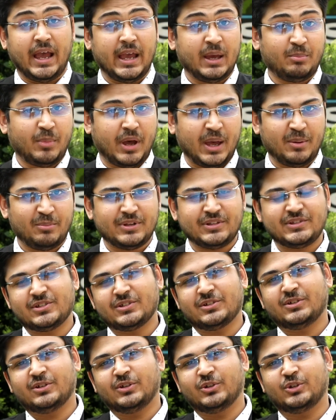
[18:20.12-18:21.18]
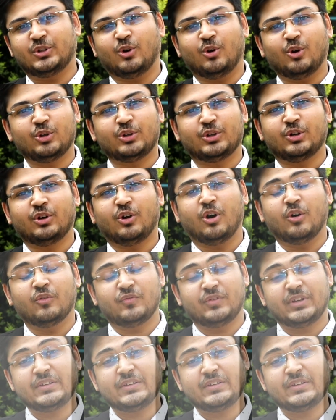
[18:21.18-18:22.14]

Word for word: I am Amanzir, the author of